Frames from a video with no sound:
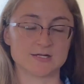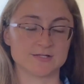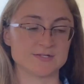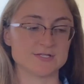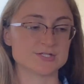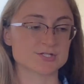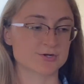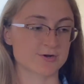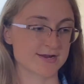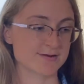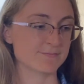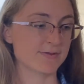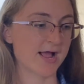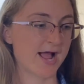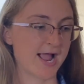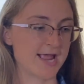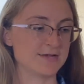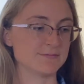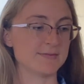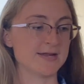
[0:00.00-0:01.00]
on the screen
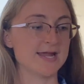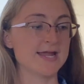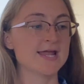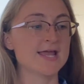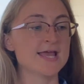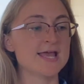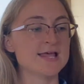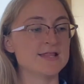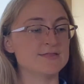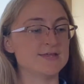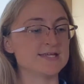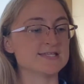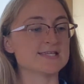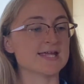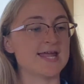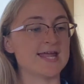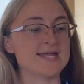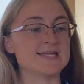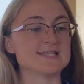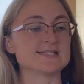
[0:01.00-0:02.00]
behind me, this
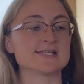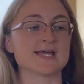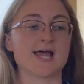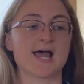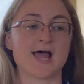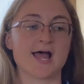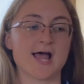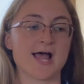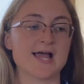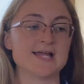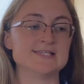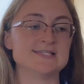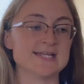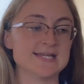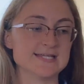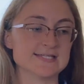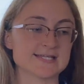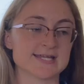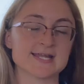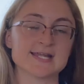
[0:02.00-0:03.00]
is a
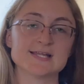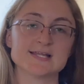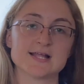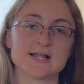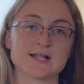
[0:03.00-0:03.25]
decent